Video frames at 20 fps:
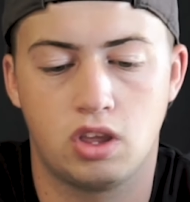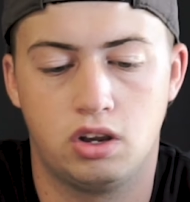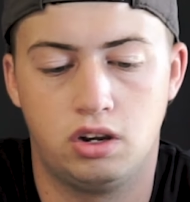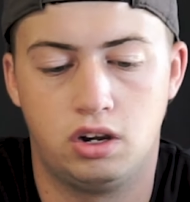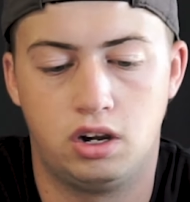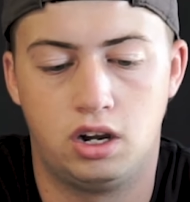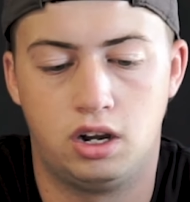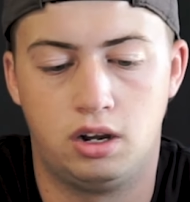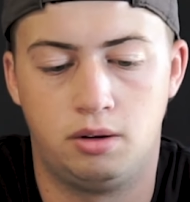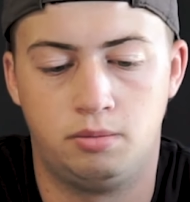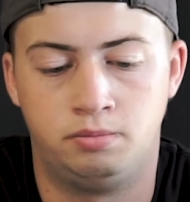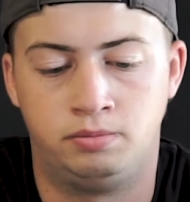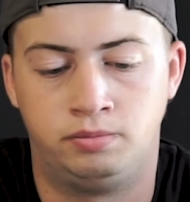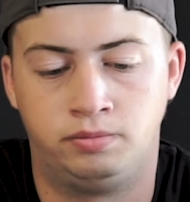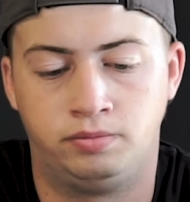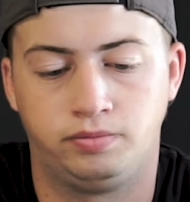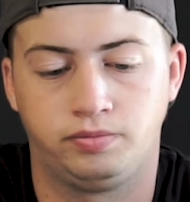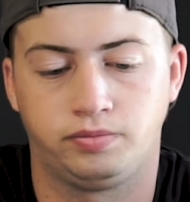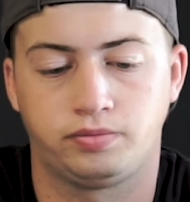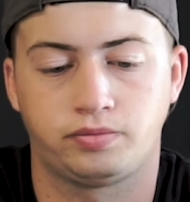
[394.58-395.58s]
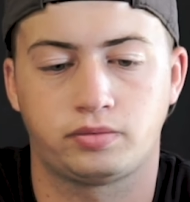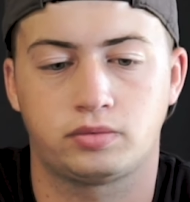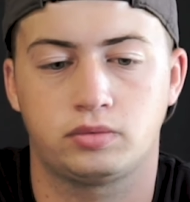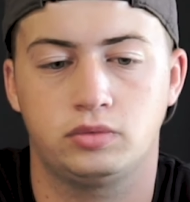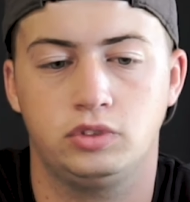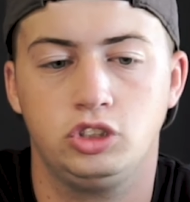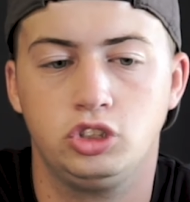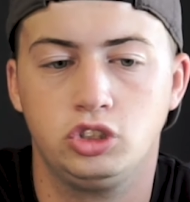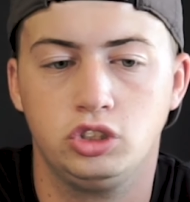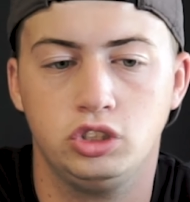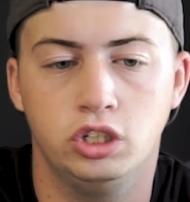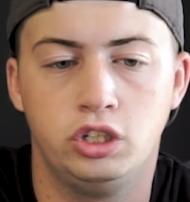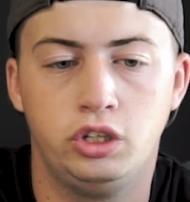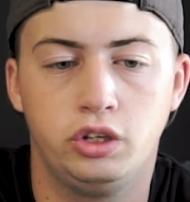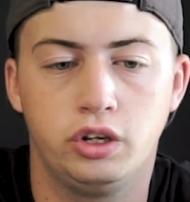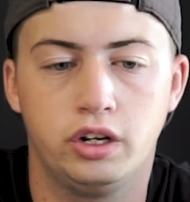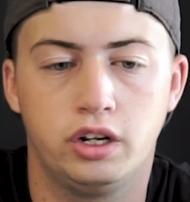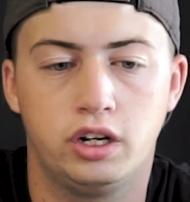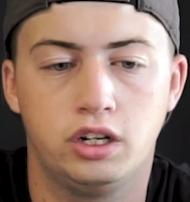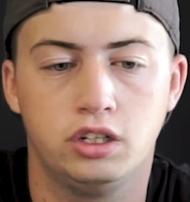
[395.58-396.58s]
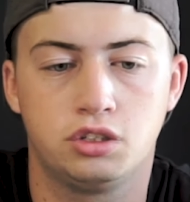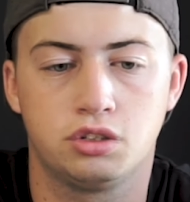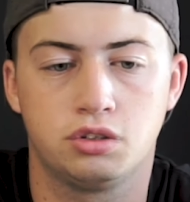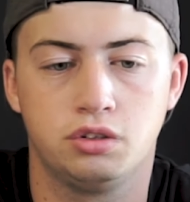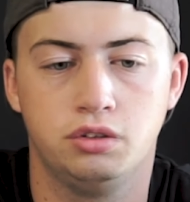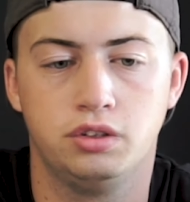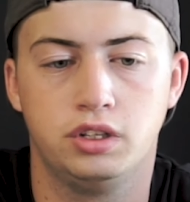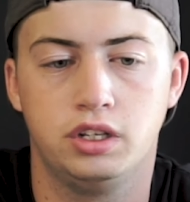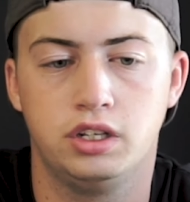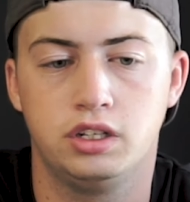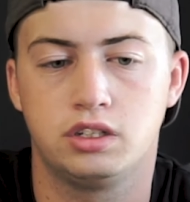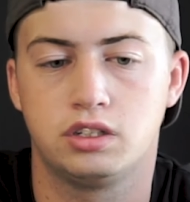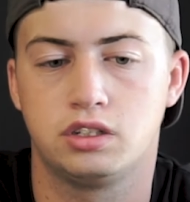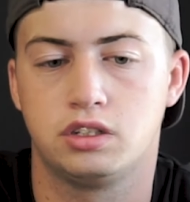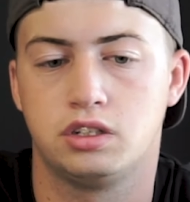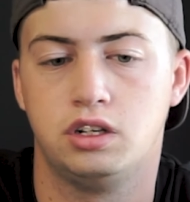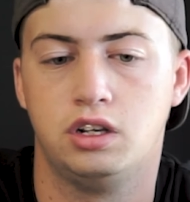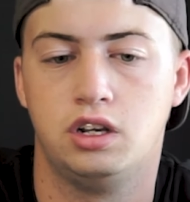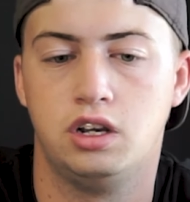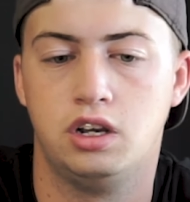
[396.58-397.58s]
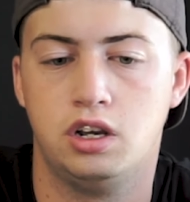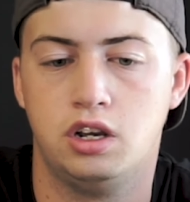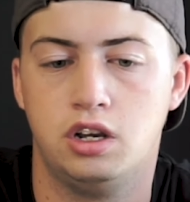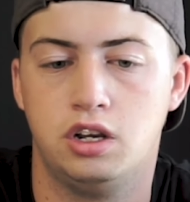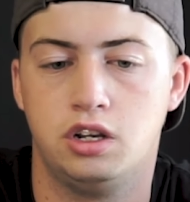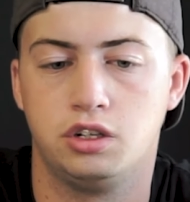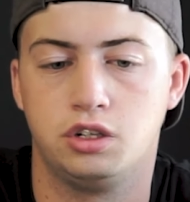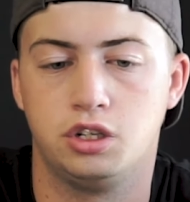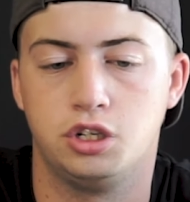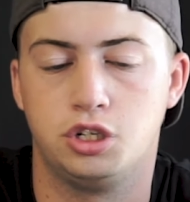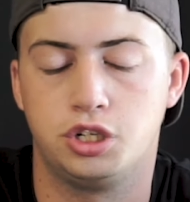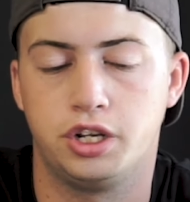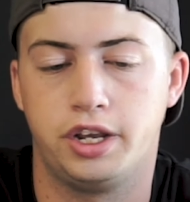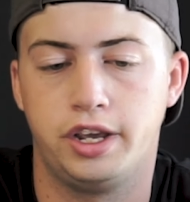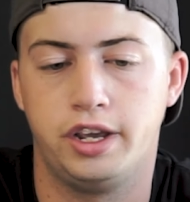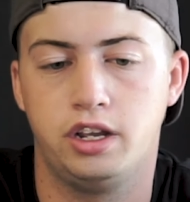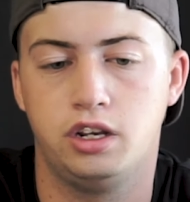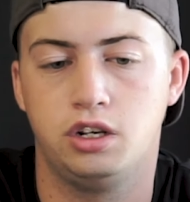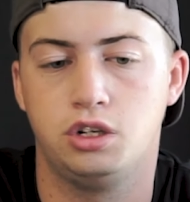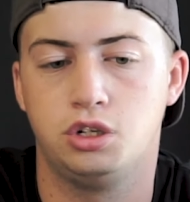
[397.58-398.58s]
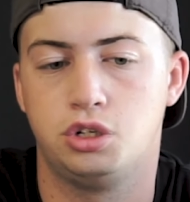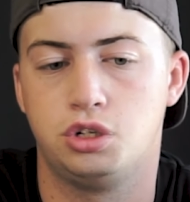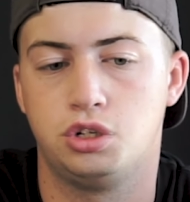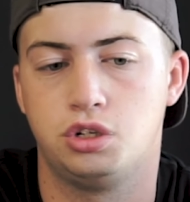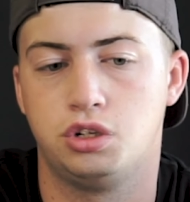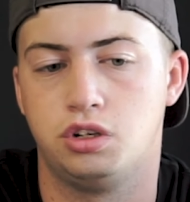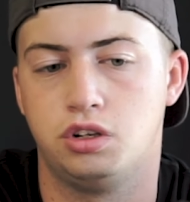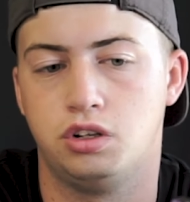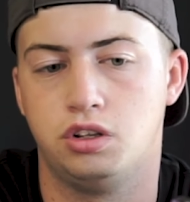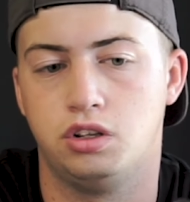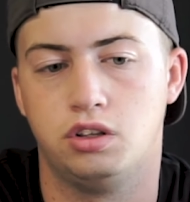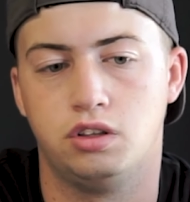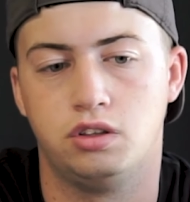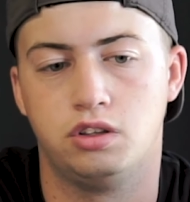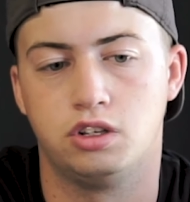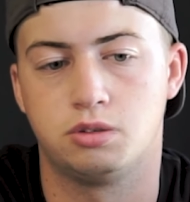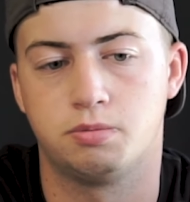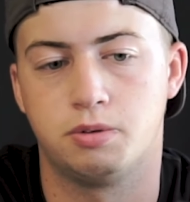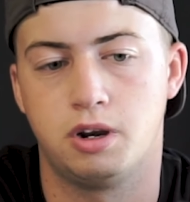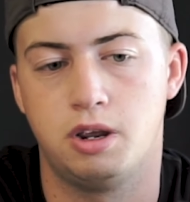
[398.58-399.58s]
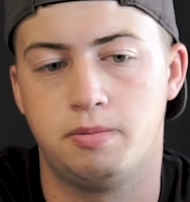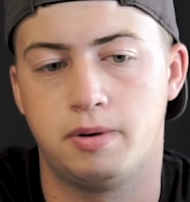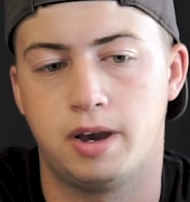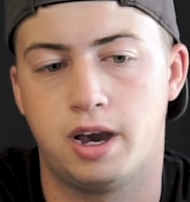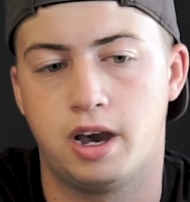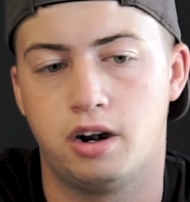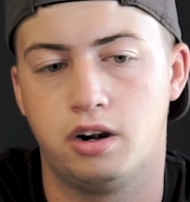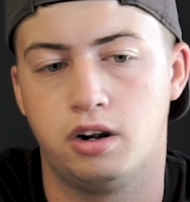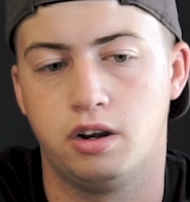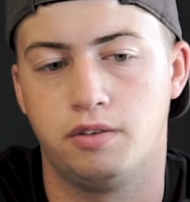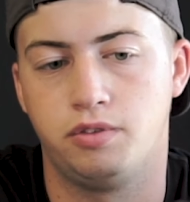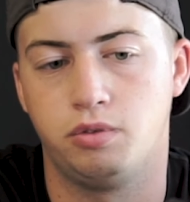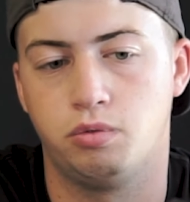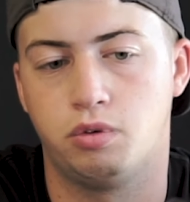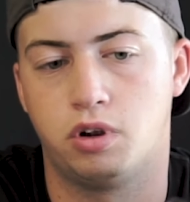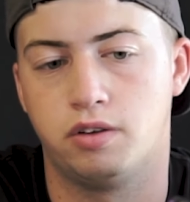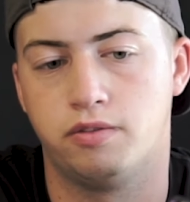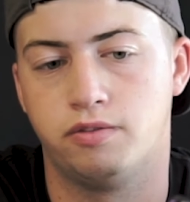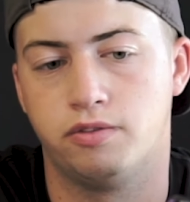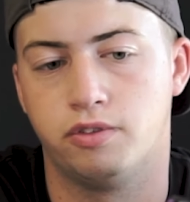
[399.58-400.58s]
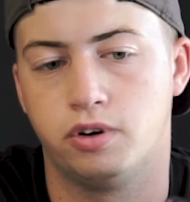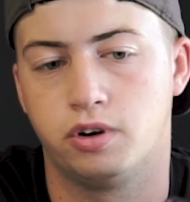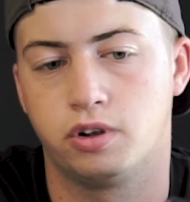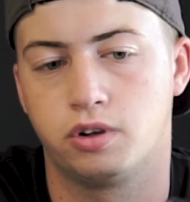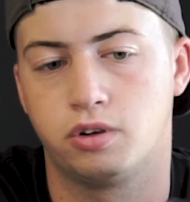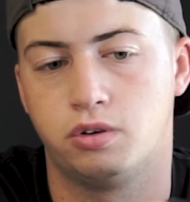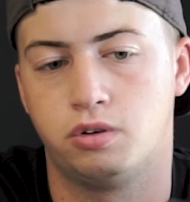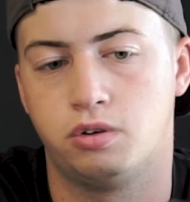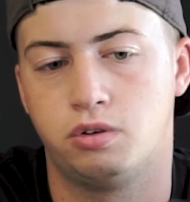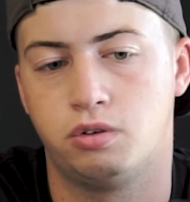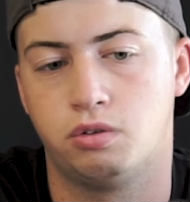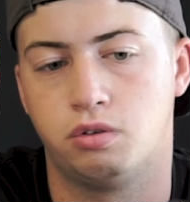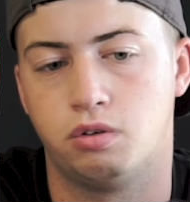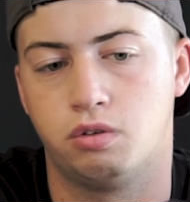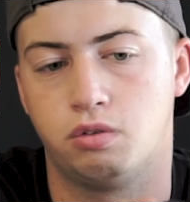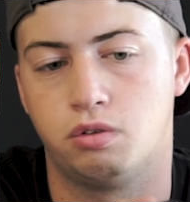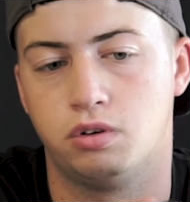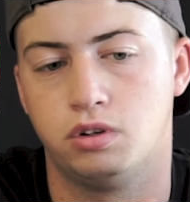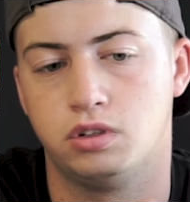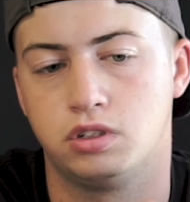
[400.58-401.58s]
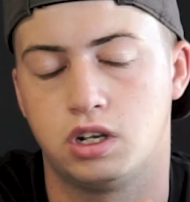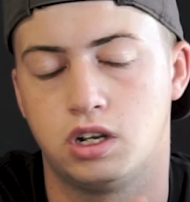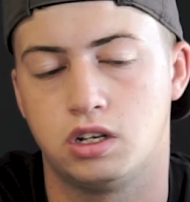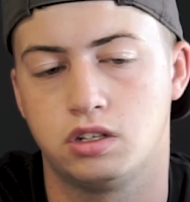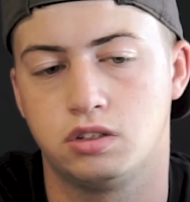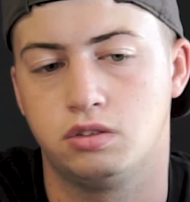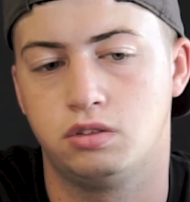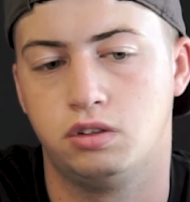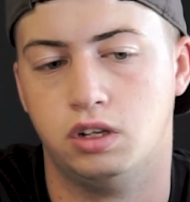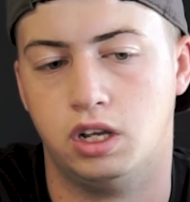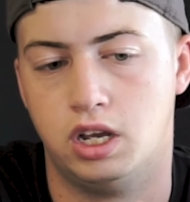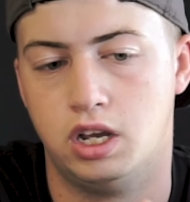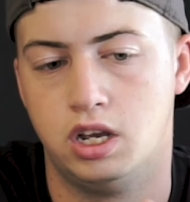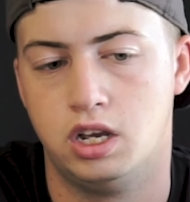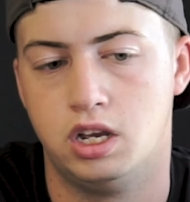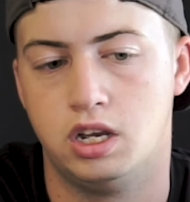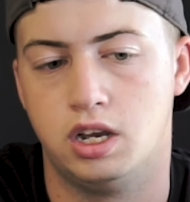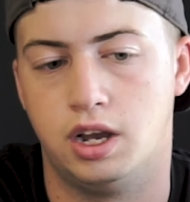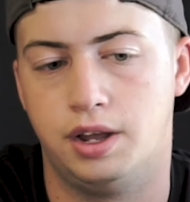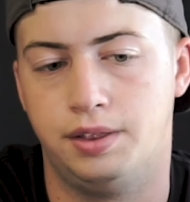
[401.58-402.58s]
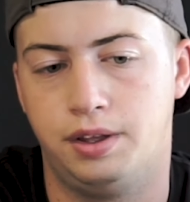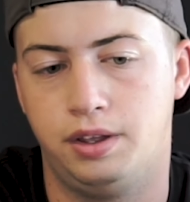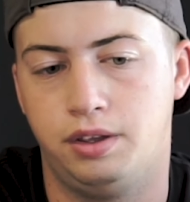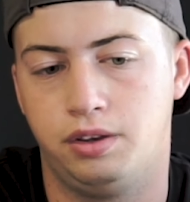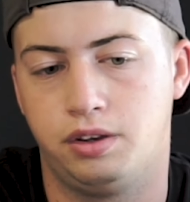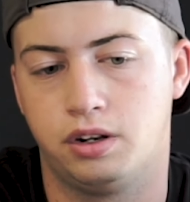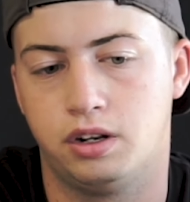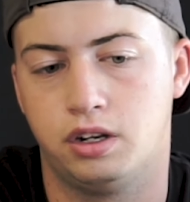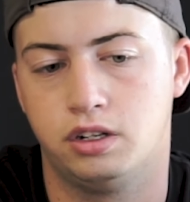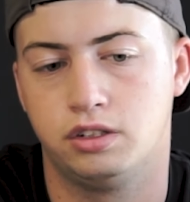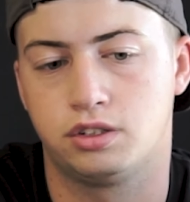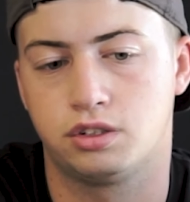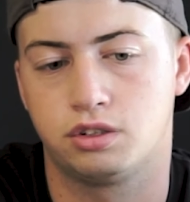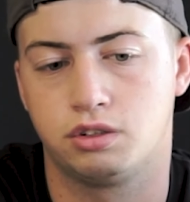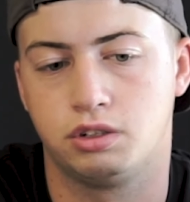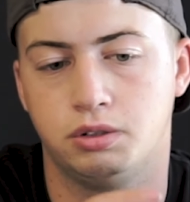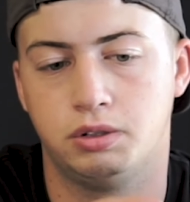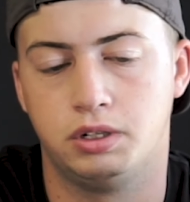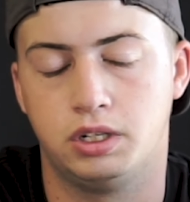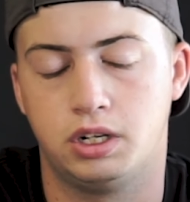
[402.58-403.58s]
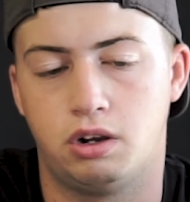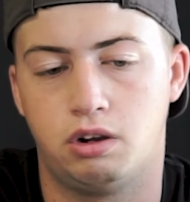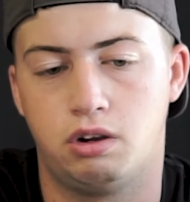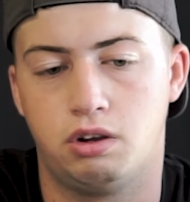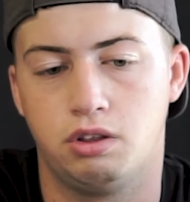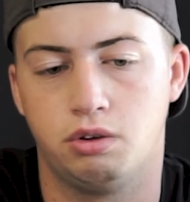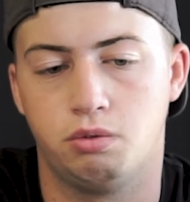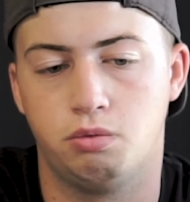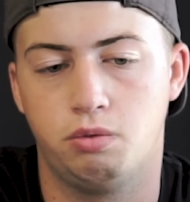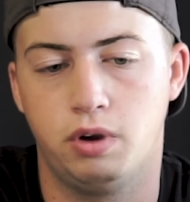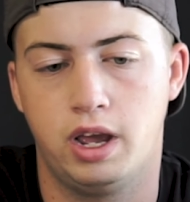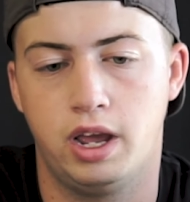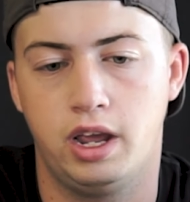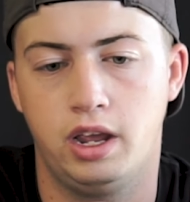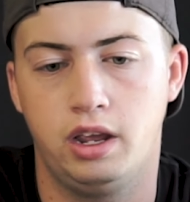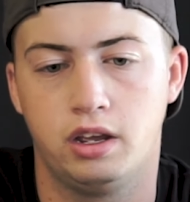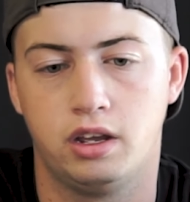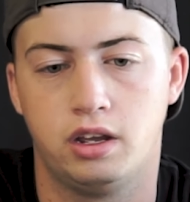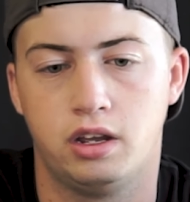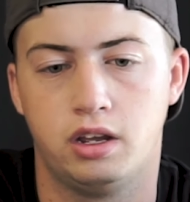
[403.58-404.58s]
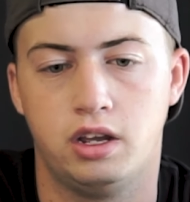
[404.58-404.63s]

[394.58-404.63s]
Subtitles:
You can unscrew this to change the spray pattern if you want it vertical or horizontal, and then you can unscrew it all the way,